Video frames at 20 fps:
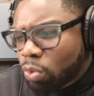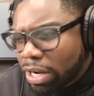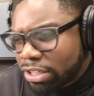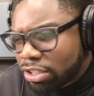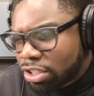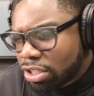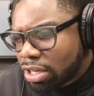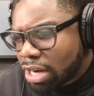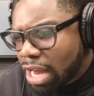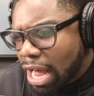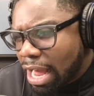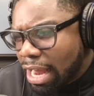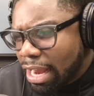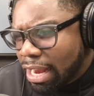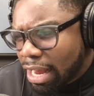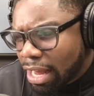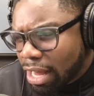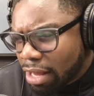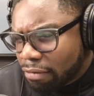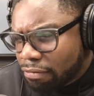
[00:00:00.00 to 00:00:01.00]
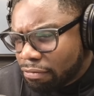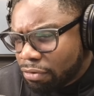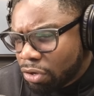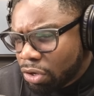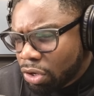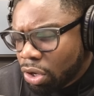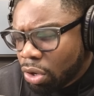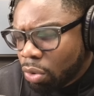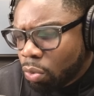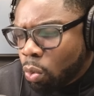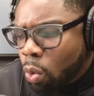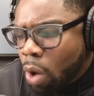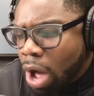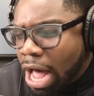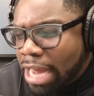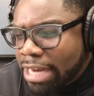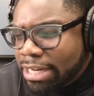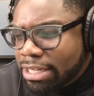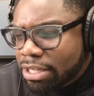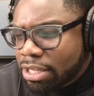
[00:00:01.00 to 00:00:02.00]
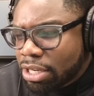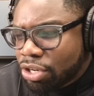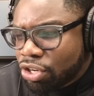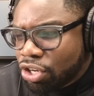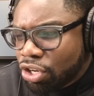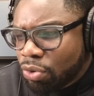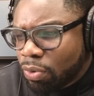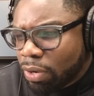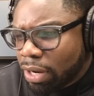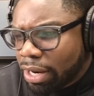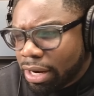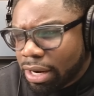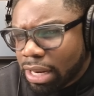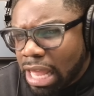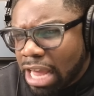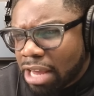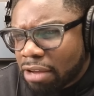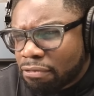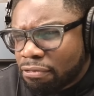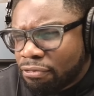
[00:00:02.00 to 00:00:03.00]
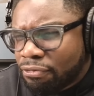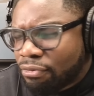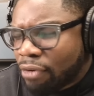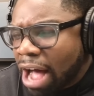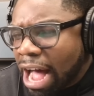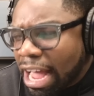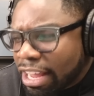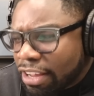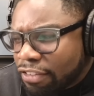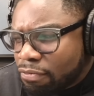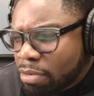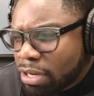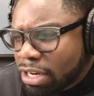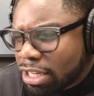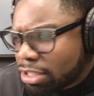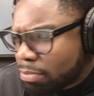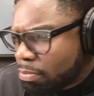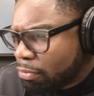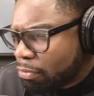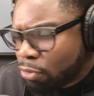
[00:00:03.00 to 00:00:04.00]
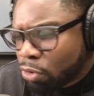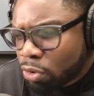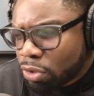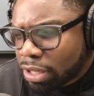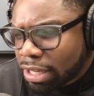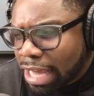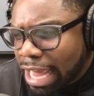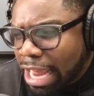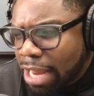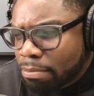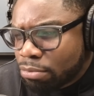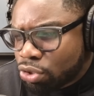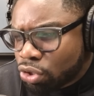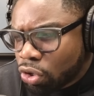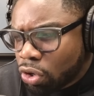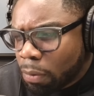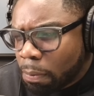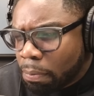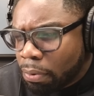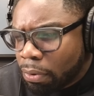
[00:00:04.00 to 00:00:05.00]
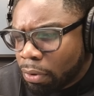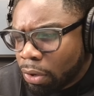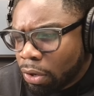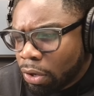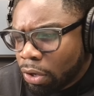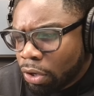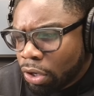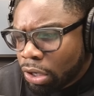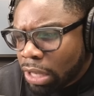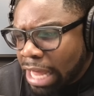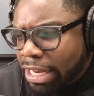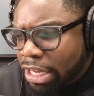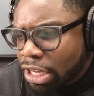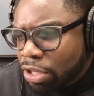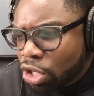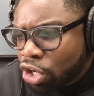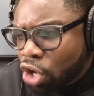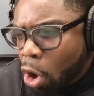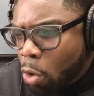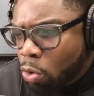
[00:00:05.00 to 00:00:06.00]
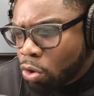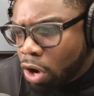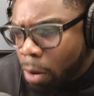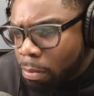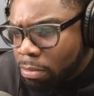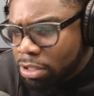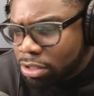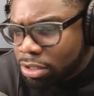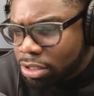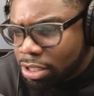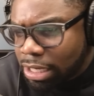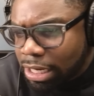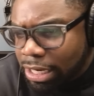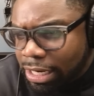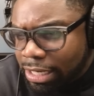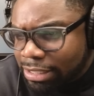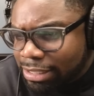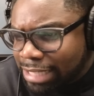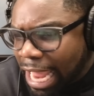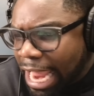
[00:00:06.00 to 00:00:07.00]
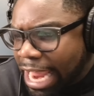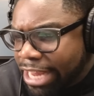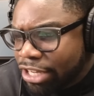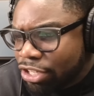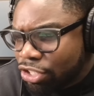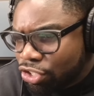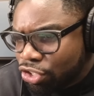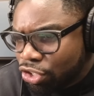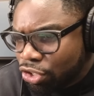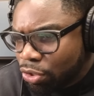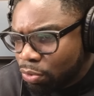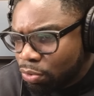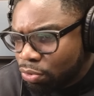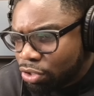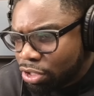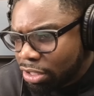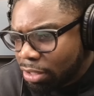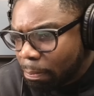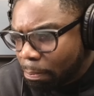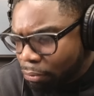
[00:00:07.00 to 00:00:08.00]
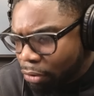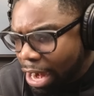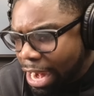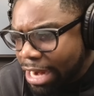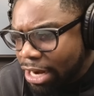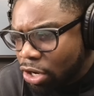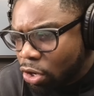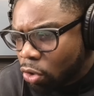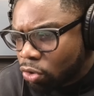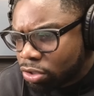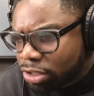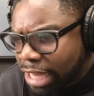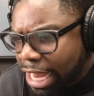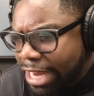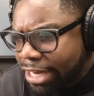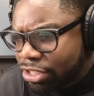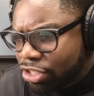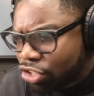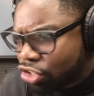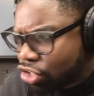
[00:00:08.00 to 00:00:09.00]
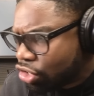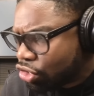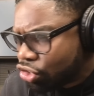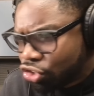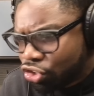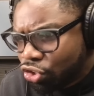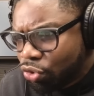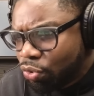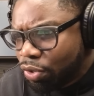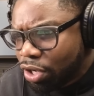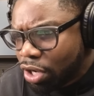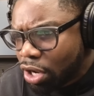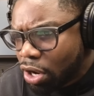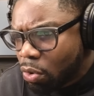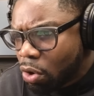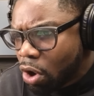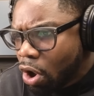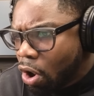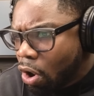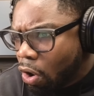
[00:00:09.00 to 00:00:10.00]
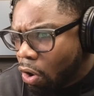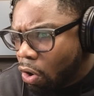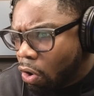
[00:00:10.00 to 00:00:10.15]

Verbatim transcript: Me question neither. I have: Why did they do it like five minutes before the game's up? Like the co-commentator takes you to the break, or takes you to the studio, mm.